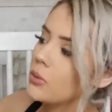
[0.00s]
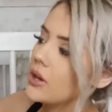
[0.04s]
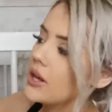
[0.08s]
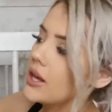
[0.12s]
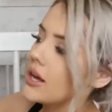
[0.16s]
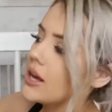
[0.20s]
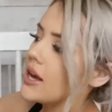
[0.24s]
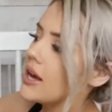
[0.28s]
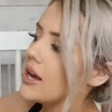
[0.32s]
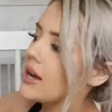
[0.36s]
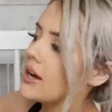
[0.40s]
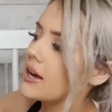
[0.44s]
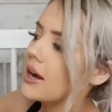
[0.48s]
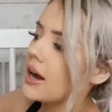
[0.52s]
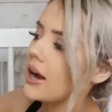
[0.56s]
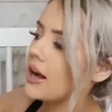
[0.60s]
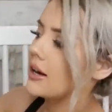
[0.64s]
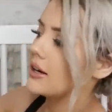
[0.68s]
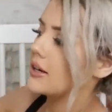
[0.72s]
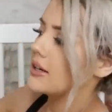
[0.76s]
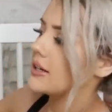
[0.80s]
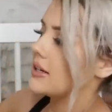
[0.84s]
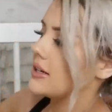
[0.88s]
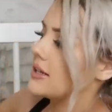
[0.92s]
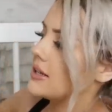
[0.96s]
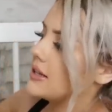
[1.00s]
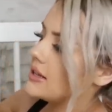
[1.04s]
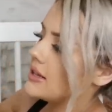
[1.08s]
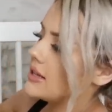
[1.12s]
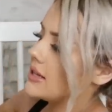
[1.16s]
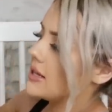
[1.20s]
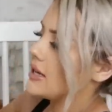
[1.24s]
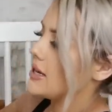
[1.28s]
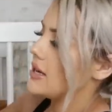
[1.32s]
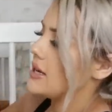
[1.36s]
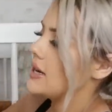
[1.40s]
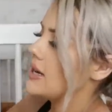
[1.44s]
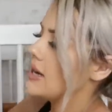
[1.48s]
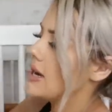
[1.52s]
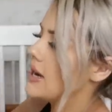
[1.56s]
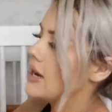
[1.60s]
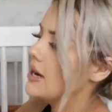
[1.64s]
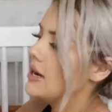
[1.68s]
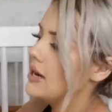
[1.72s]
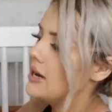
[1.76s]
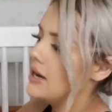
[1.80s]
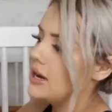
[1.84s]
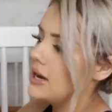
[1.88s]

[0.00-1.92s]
we got the